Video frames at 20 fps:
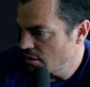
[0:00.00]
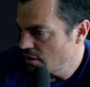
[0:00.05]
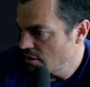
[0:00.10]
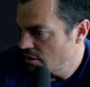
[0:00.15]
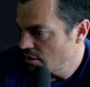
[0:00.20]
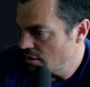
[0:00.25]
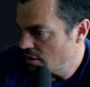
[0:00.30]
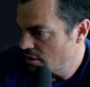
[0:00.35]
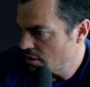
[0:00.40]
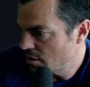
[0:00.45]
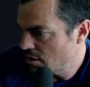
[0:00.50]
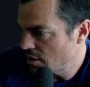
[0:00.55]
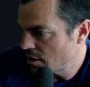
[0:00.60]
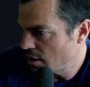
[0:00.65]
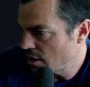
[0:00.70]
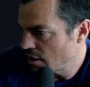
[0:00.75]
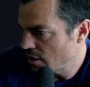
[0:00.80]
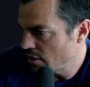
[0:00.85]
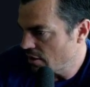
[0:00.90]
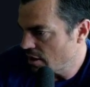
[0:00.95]
Let's
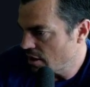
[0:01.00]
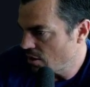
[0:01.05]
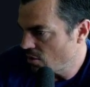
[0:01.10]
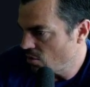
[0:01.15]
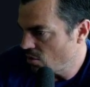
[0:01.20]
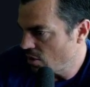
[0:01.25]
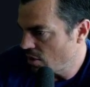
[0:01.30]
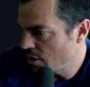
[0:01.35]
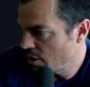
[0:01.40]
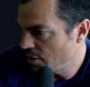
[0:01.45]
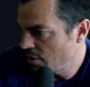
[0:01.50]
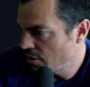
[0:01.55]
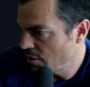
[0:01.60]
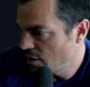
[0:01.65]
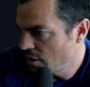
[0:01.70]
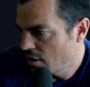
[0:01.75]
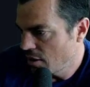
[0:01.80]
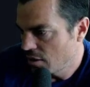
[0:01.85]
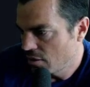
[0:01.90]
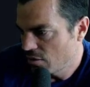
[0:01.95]
select that one.
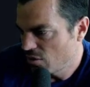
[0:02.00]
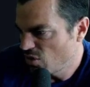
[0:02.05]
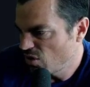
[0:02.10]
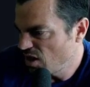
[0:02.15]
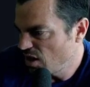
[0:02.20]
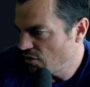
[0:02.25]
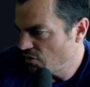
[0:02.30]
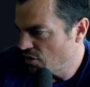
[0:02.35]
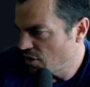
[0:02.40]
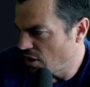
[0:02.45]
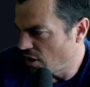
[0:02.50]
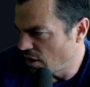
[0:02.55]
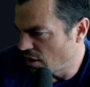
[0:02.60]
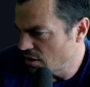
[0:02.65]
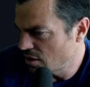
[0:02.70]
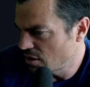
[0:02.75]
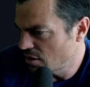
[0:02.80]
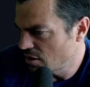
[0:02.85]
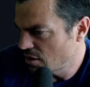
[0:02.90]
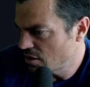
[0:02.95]
We'll leave the
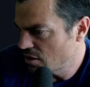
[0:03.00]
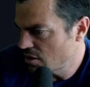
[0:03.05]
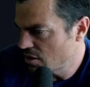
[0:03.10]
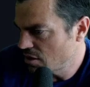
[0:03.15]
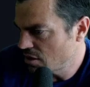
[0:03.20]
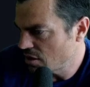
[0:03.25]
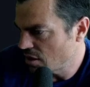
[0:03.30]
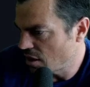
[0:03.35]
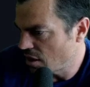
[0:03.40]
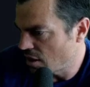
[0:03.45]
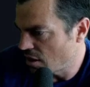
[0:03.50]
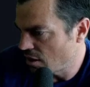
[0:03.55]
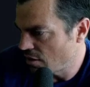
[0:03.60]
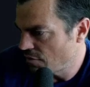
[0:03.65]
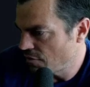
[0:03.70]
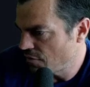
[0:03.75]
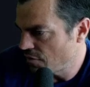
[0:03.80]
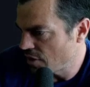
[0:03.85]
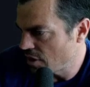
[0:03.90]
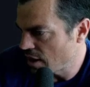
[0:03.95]
license
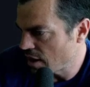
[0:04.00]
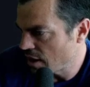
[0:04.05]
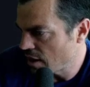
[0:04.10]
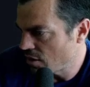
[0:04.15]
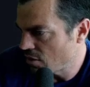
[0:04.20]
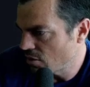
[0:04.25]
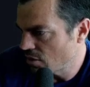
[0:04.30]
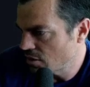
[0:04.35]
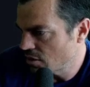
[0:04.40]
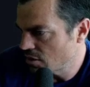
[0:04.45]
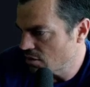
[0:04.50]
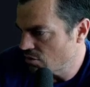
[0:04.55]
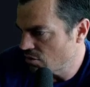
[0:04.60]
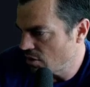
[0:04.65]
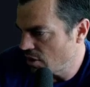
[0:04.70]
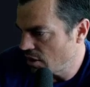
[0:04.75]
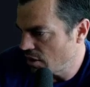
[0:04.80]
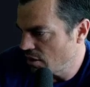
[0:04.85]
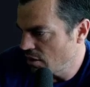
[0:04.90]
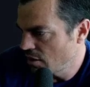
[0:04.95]
for now because it's
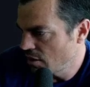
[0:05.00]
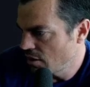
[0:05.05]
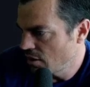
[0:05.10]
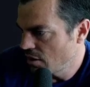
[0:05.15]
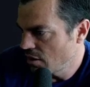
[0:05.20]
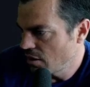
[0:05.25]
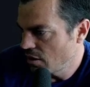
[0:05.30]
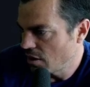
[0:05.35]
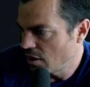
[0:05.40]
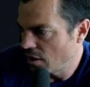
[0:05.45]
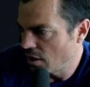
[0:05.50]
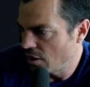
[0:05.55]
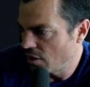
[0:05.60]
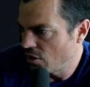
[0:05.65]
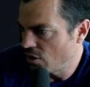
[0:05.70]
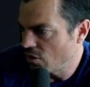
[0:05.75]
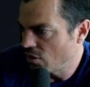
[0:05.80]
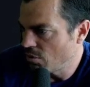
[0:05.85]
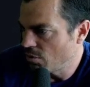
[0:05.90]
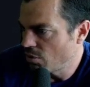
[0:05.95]
really
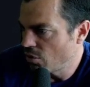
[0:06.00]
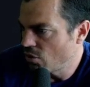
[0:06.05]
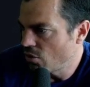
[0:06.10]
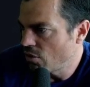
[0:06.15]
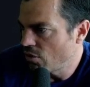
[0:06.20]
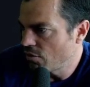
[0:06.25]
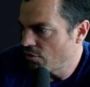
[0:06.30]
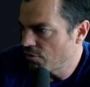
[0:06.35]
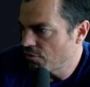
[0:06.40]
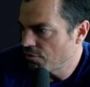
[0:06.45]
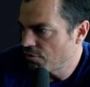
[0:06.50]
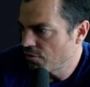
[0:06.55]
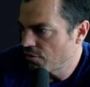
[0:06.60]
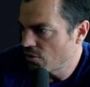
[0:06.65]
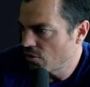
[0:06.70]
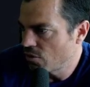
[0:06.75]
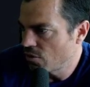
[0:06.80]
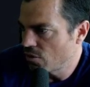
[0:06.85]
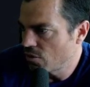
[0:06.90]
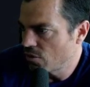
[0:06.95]
not important
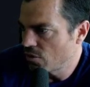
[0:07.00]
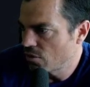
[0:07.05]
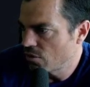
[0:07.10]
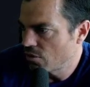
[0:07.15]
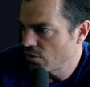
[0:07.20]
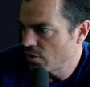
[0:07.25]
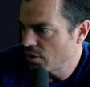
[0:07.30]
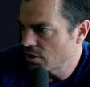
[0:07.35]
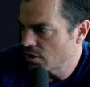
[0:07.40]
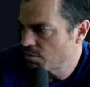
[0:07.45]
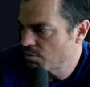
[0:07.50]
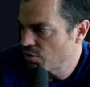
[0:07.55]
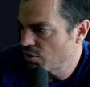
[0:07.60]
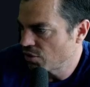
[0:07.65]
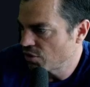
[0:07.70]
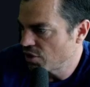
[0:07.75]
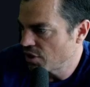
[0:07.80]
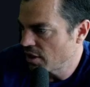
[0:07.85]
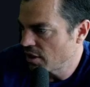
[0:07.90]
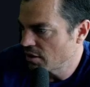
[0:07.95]
for this
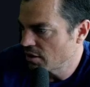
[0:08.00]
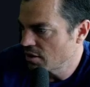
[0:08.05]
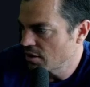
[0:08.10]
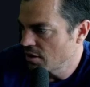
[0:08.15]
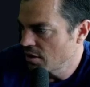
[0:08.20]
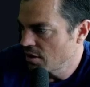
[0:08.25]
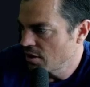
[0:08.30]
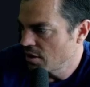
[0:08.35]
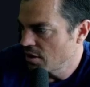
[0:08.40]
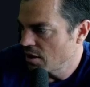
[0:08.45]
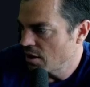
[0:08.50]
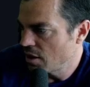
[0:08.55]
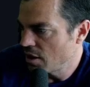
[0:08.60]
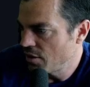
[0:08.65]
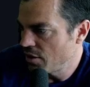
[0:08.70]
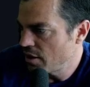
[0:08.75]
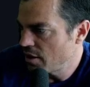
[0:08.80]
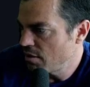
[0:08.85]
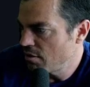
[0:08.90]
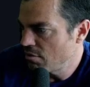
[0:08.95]
project, and
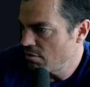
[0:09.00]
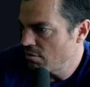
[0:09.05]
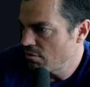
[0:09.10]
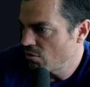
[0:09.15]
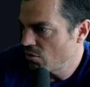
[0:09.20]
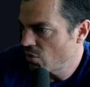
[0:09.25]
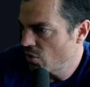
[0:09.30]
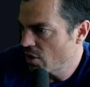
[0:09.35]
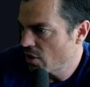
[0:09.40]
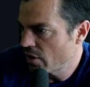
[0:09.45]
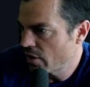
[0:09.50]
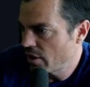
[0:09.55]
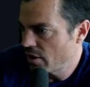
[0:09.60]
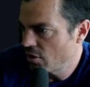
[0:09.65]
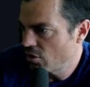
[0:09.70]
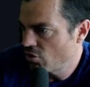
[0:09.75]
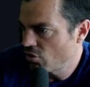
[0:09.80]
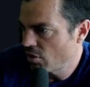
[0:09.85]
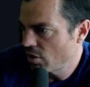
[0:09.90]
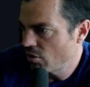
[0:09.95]
then we'll go ahead
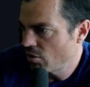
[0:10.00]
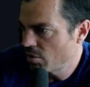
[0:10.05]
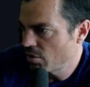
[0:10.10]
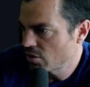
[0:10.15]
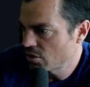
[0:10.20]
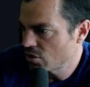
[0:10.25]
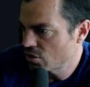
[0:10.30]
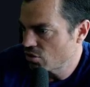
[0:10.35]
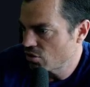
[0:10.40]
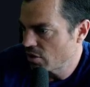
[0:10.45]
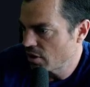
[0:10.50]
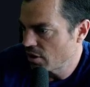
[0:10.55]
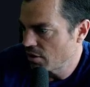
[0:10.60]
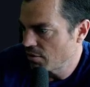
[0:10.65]
and create repository.